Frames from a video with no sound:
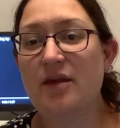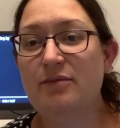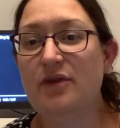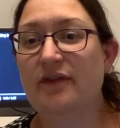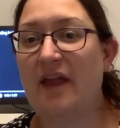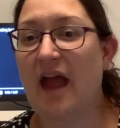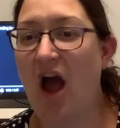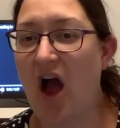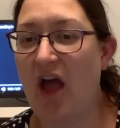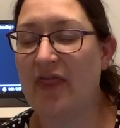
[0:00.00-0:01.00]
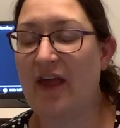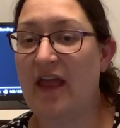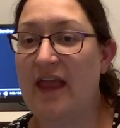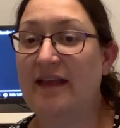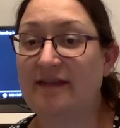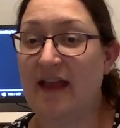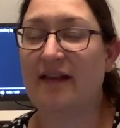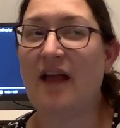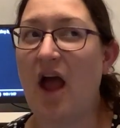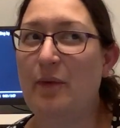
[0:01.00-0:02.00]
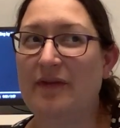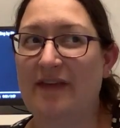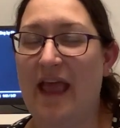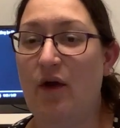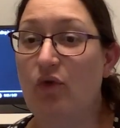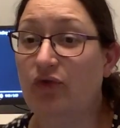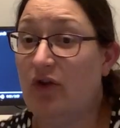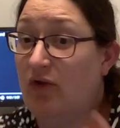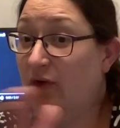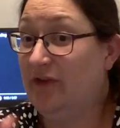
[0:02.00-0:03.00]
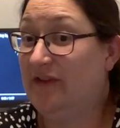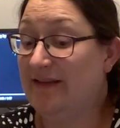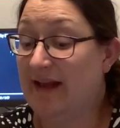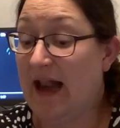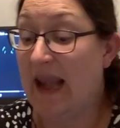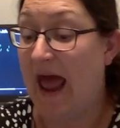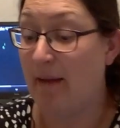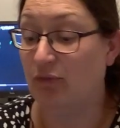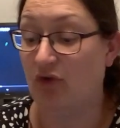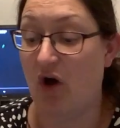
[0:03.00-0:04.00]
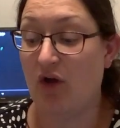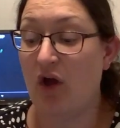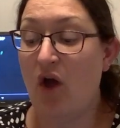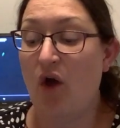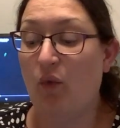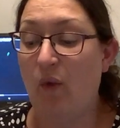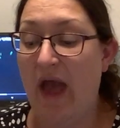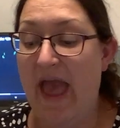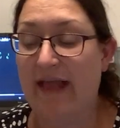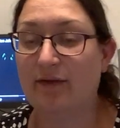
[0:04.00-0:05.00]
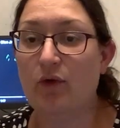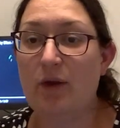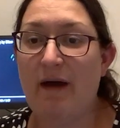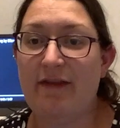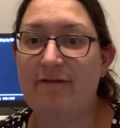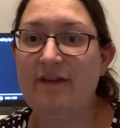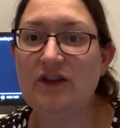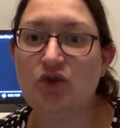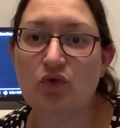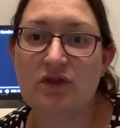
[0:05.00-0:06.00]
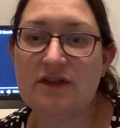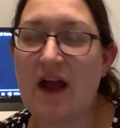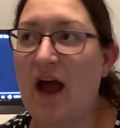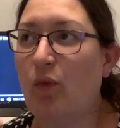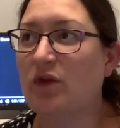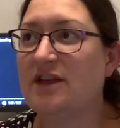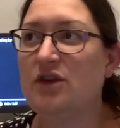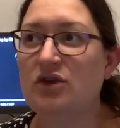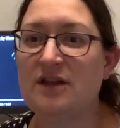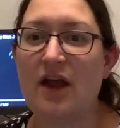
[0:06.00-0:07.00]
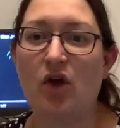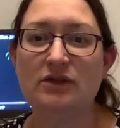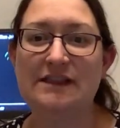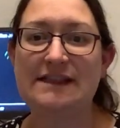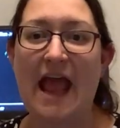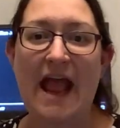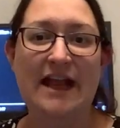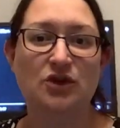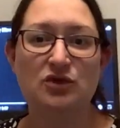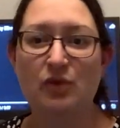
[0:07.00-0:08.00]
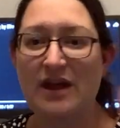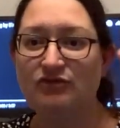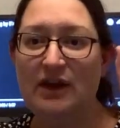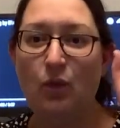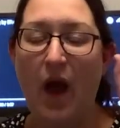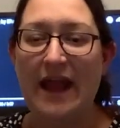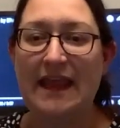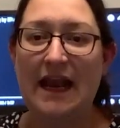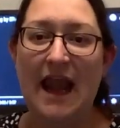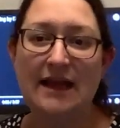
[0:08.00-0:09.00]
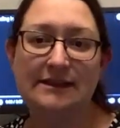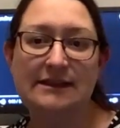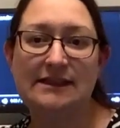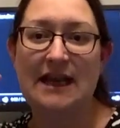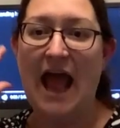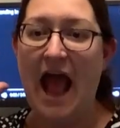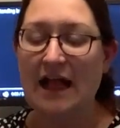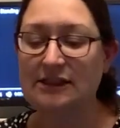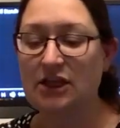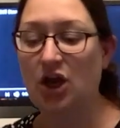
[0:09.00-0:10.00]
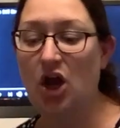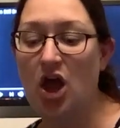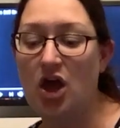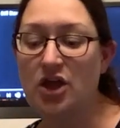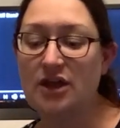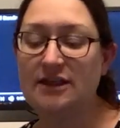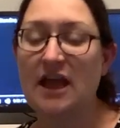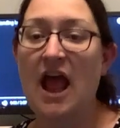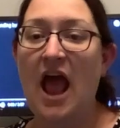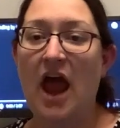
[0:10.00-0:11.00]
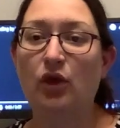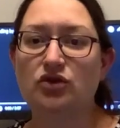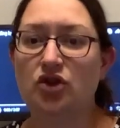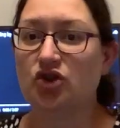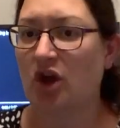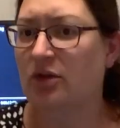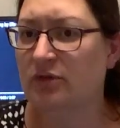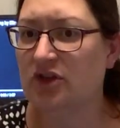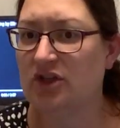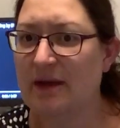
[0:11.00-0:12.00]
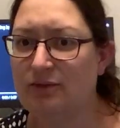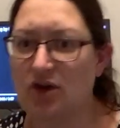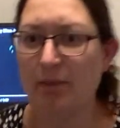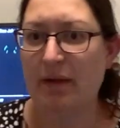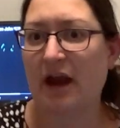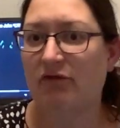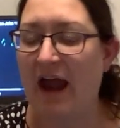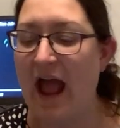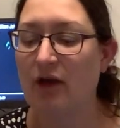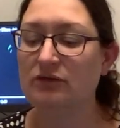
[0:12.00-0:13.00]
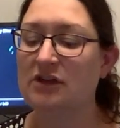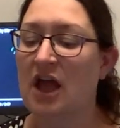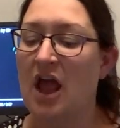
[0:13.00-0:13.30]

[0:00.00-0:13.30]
music that he sings, I would say, also crosses into glam rock, where it's all about the visual style, what it looks like on stage. He wears really wacky glasses and hats and clothes, and lots of showmanship, jumping around